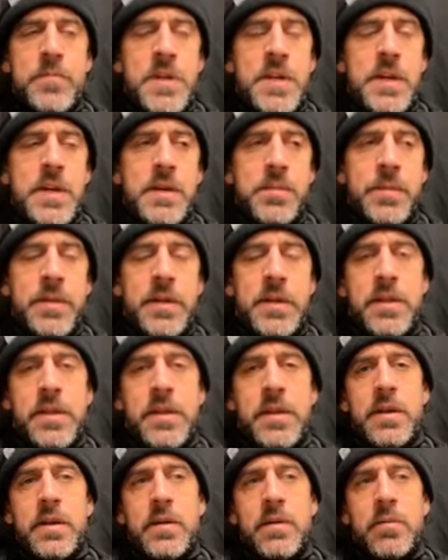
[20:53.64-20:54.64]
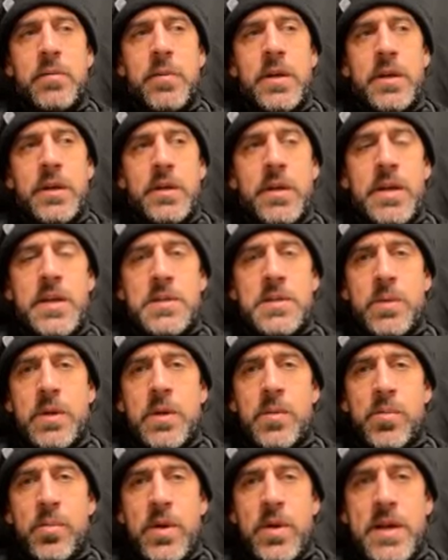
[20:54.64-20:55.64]
Yeah, I mean, I think we had a nice
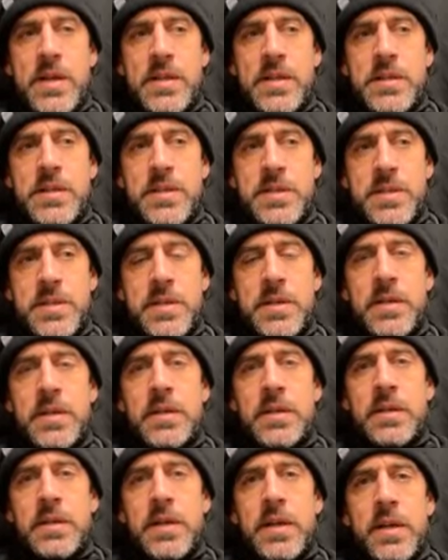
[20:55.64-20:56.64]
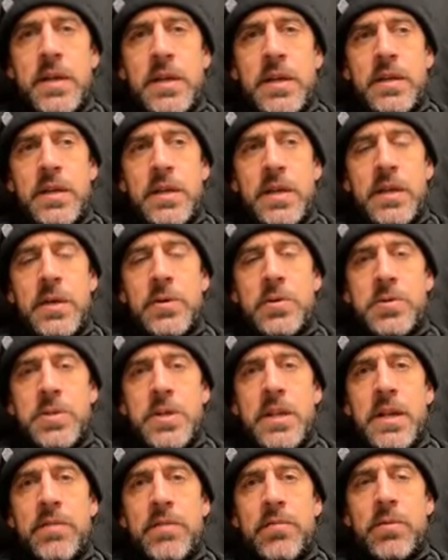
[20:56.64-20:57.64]
week of practice. I think the
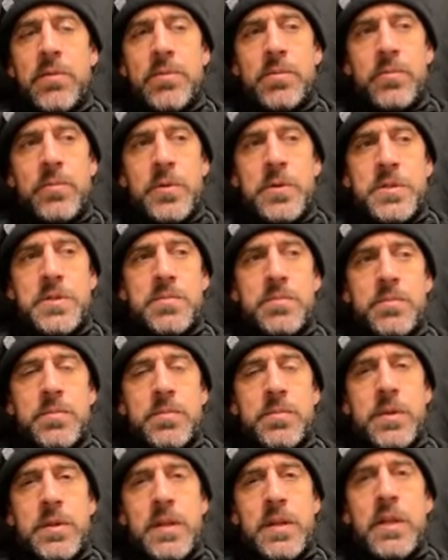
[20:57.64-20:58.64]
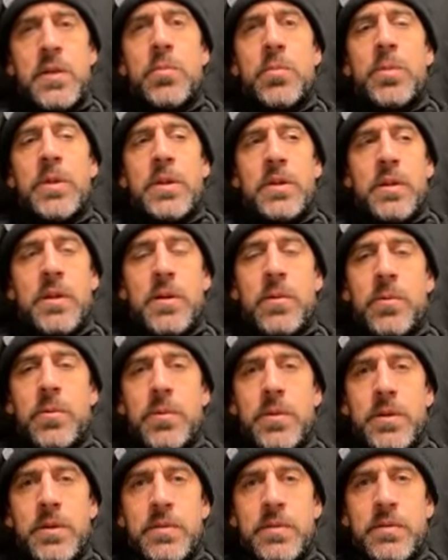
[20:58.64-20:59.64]
energy level was a little bit
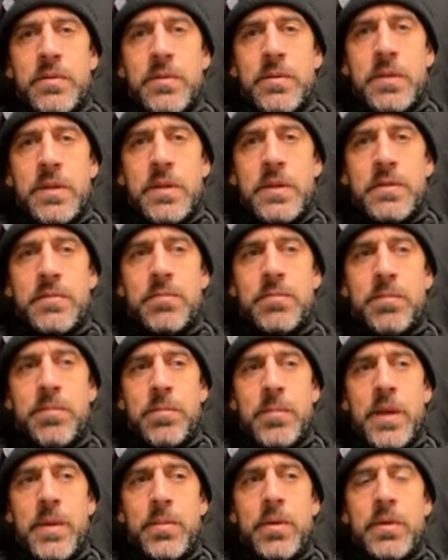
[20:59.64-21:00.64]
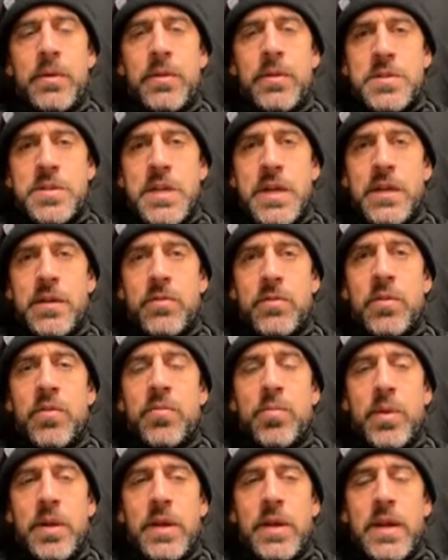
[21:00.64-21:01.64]
lower than maybe the standard we
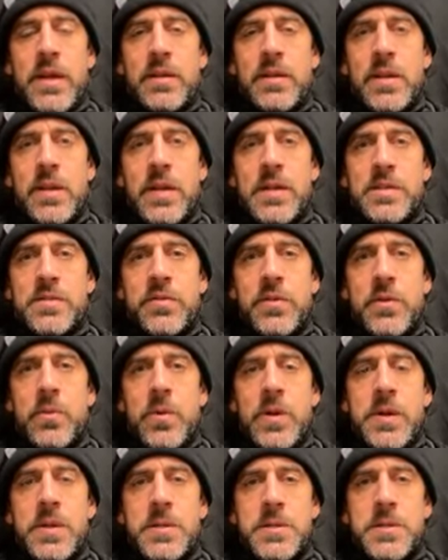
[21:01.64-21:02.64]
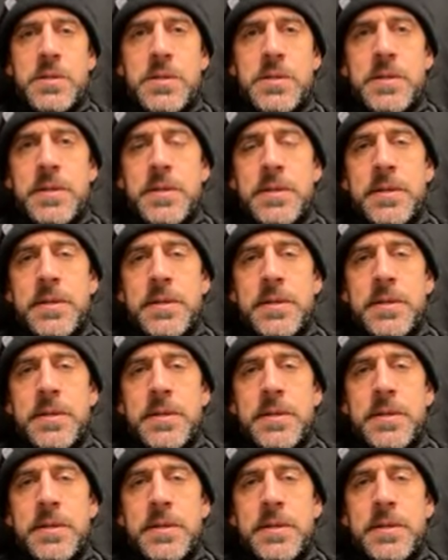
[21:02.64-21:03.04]
played at the last few weeks.